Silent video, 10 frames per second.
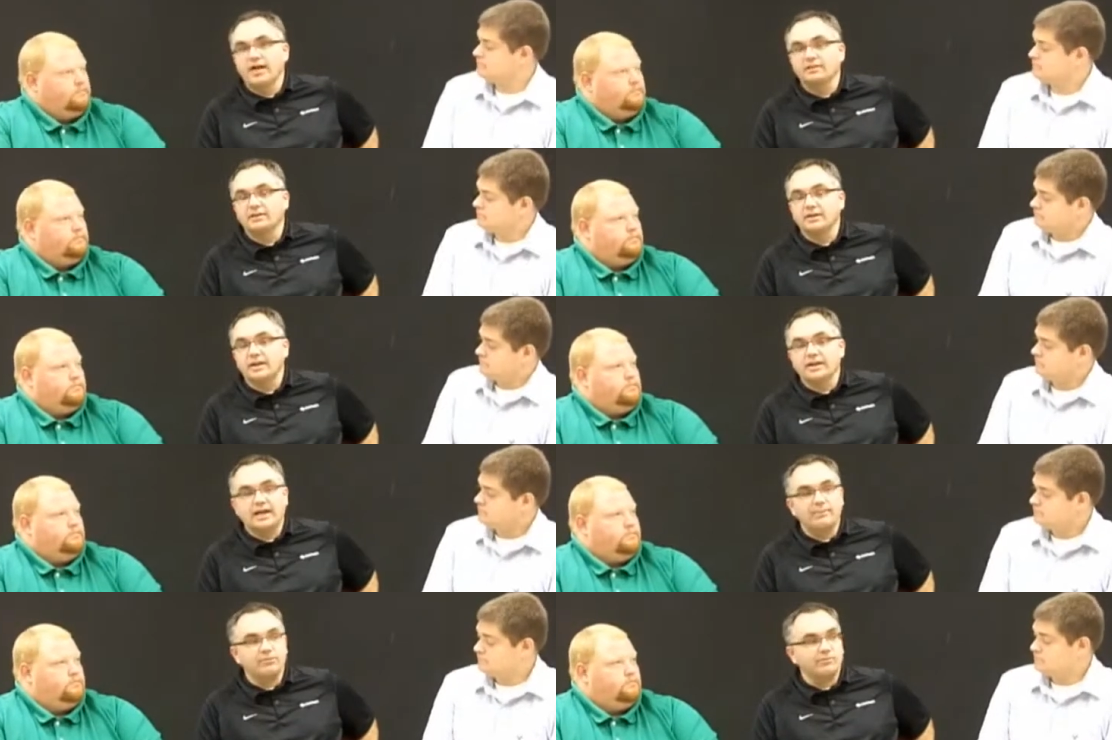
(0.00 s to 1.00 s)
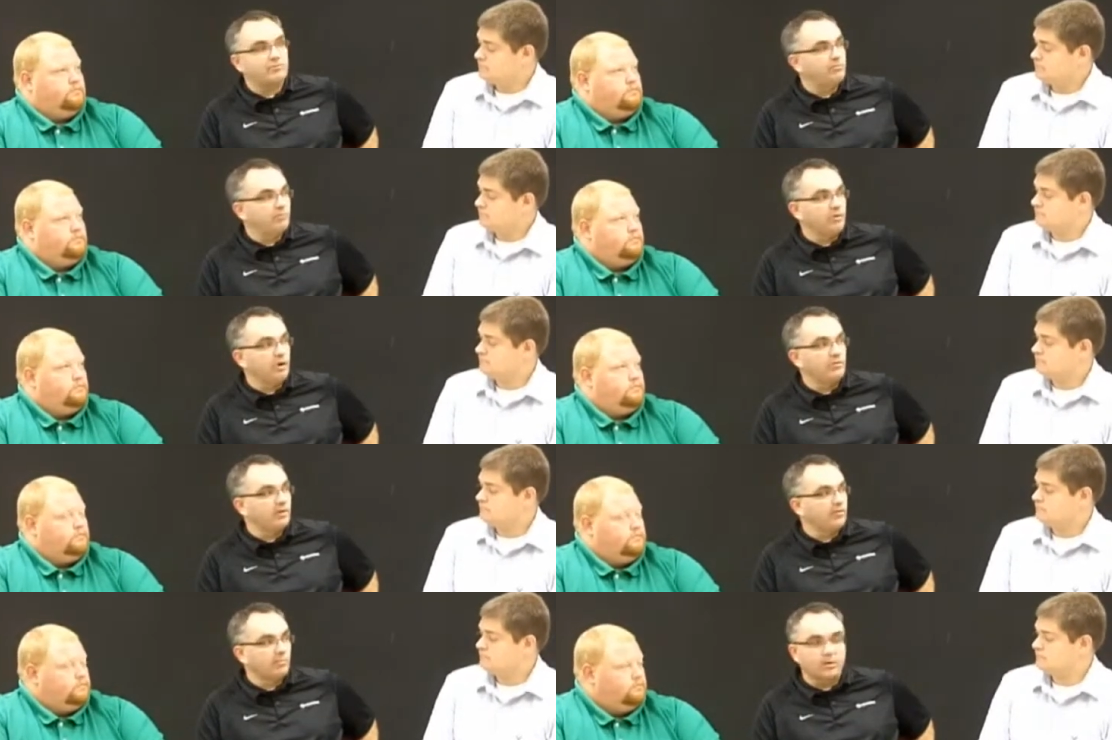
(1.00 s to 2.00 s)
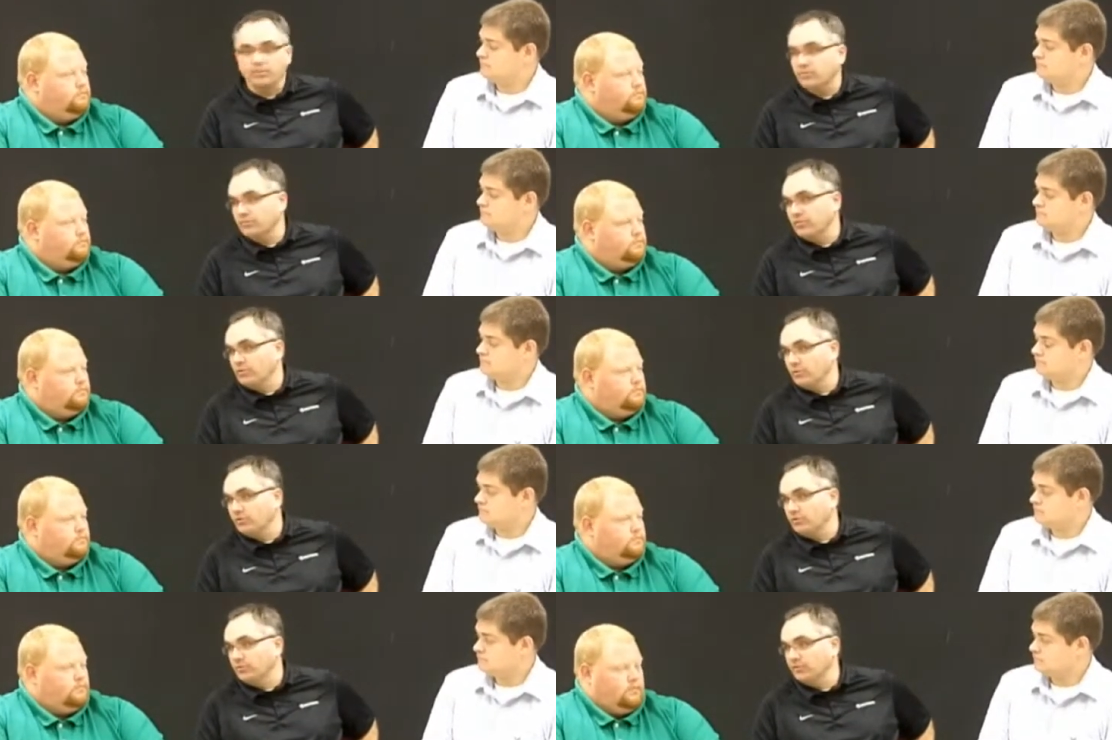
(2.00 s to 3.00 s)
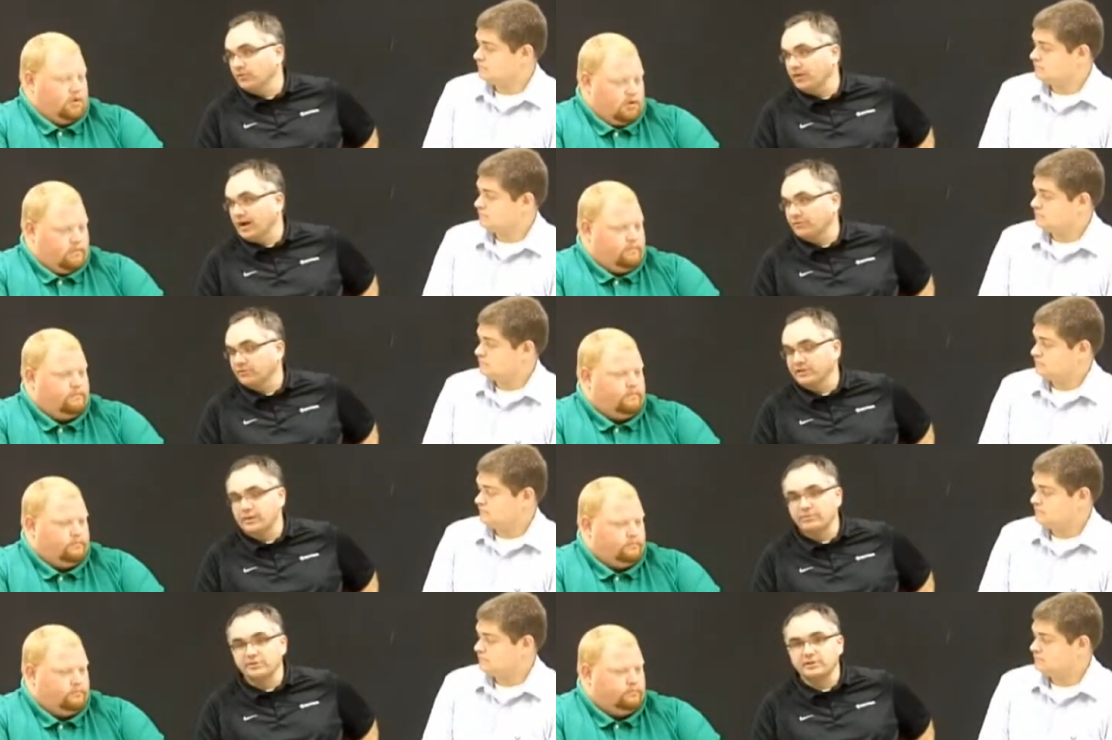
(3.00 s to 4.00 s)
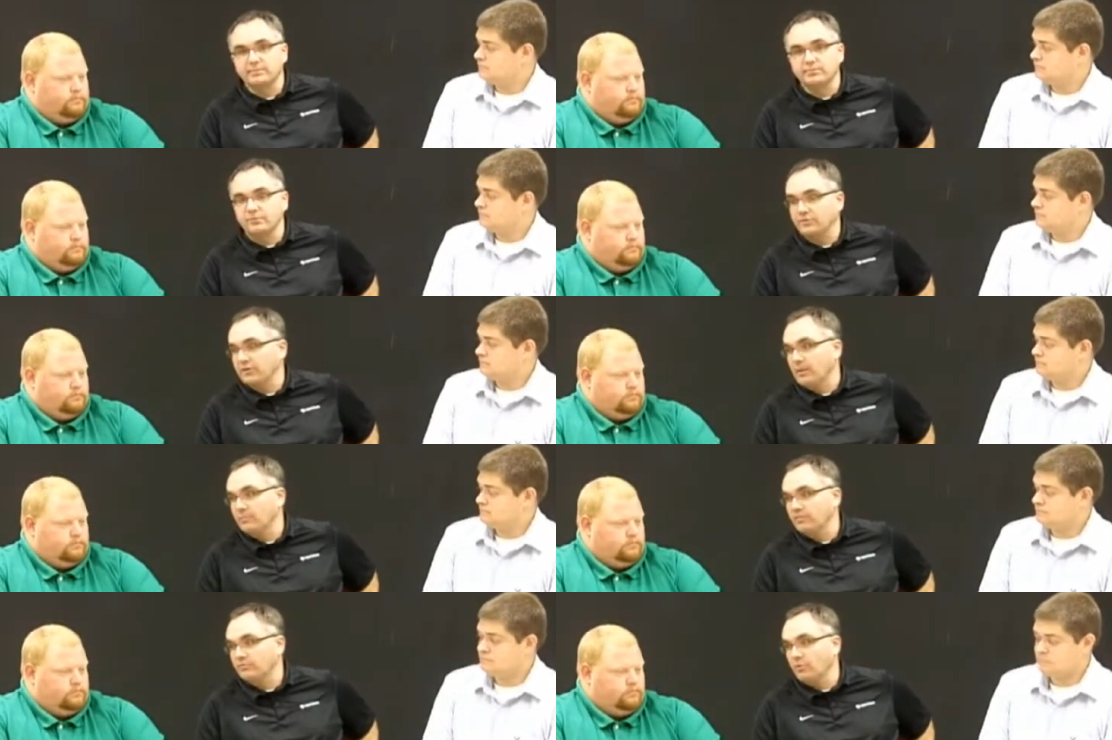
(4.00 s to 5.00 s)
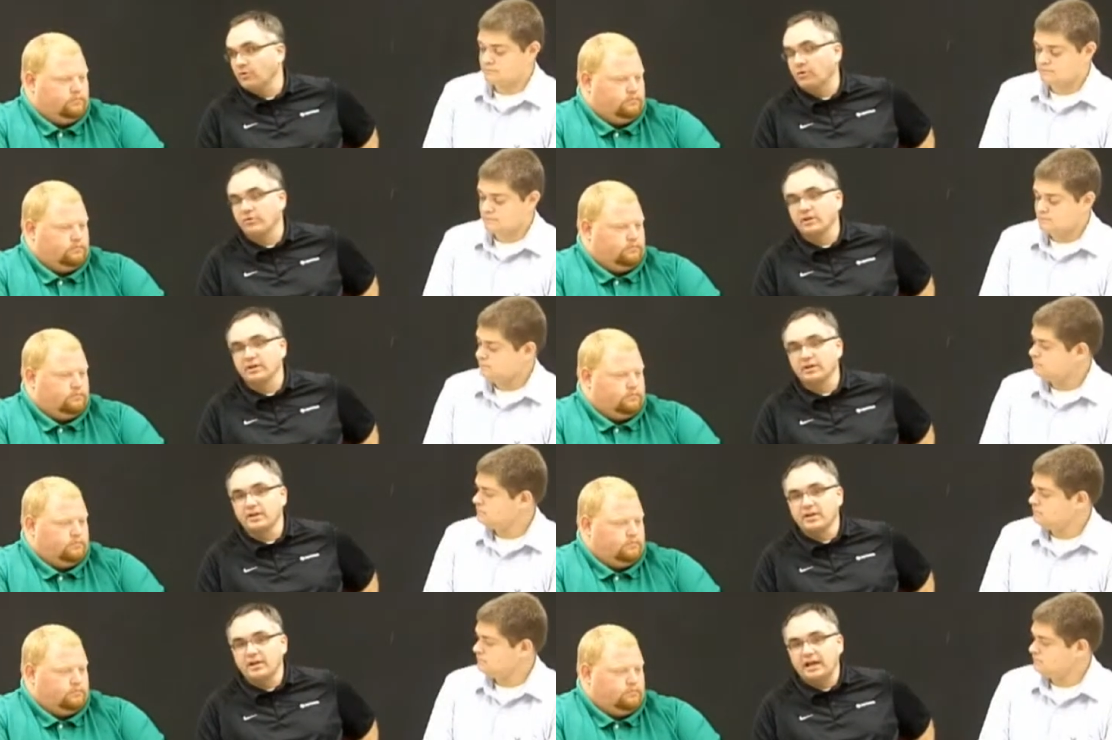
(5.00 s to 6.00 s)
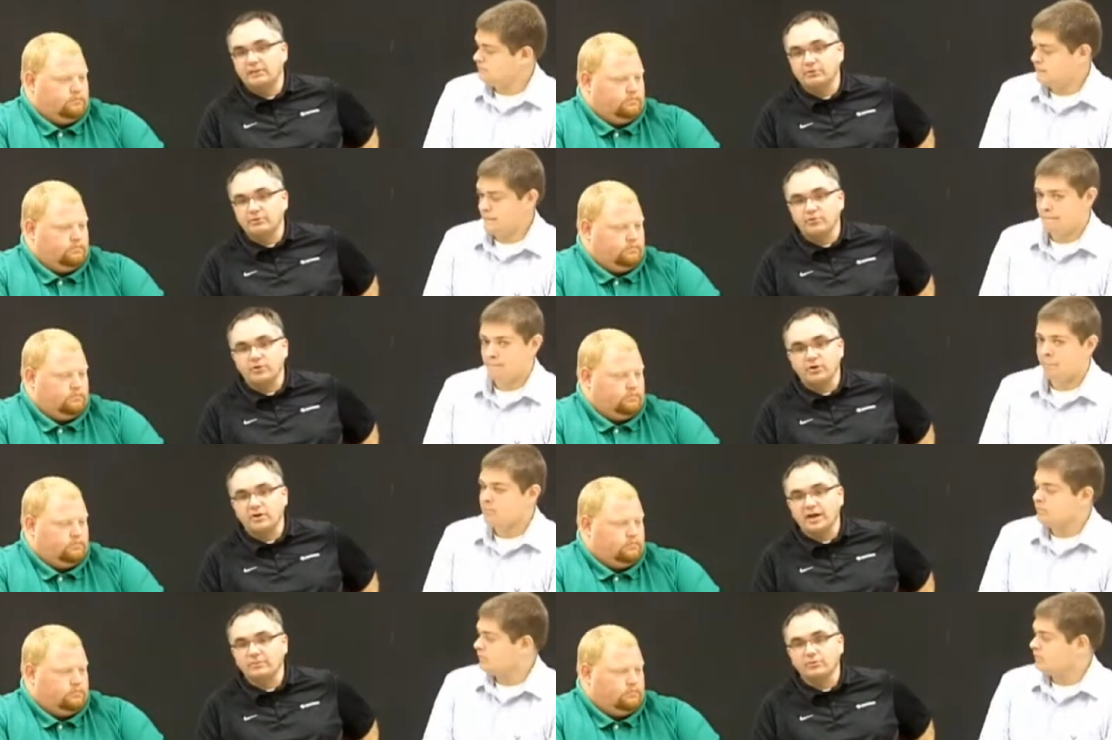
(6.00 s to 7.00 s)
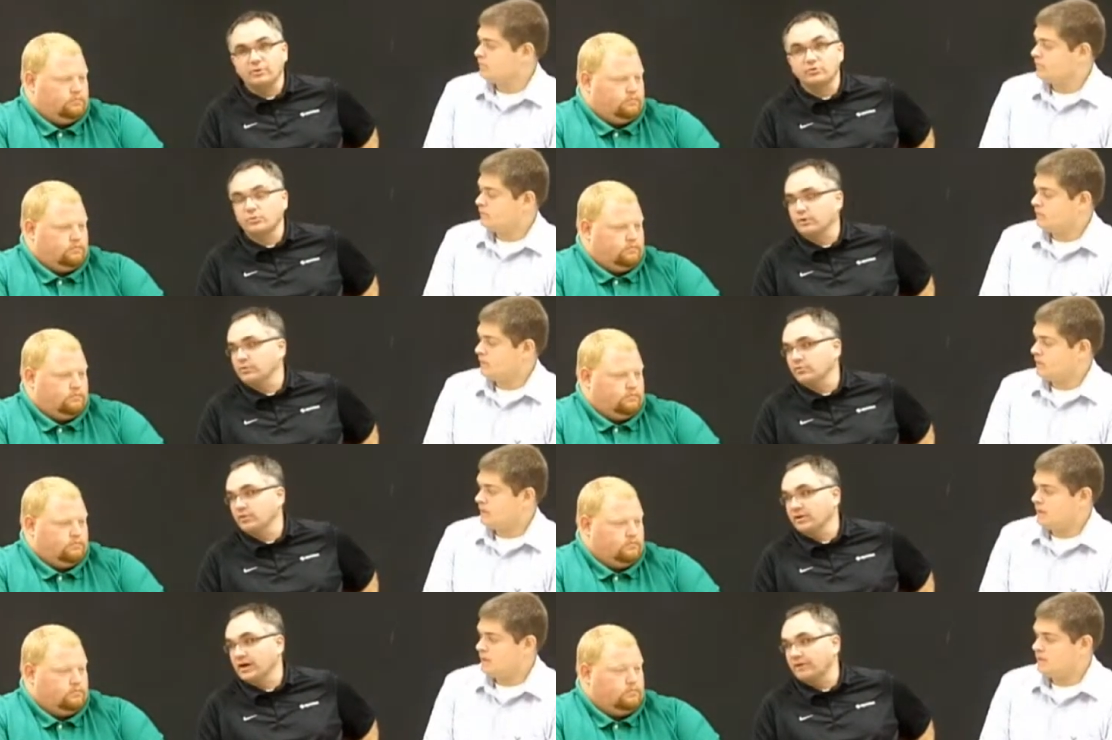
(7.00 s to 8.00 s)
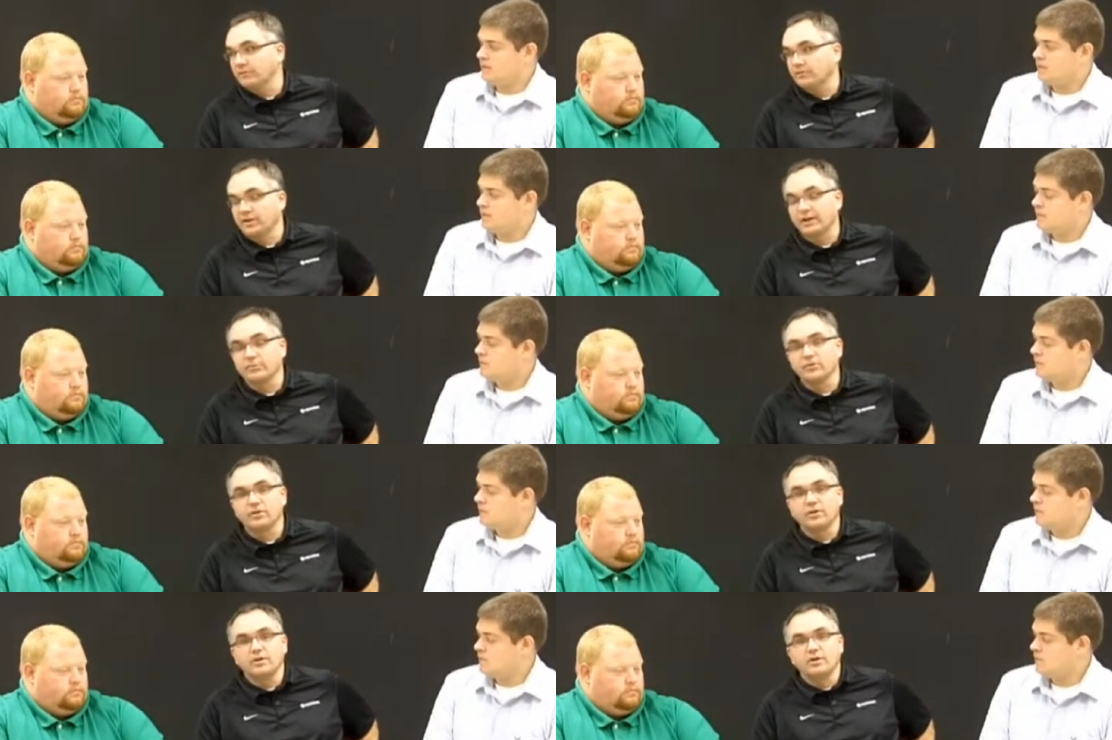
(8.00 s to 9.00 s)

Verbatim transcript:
Speaker 1: That game is, for all intents and purposes, for the North Central Missouri Conference Championship. Boonville comes in 4-0 in the league. Hannibal 2-0. Hannibal's won 21 straight conference games.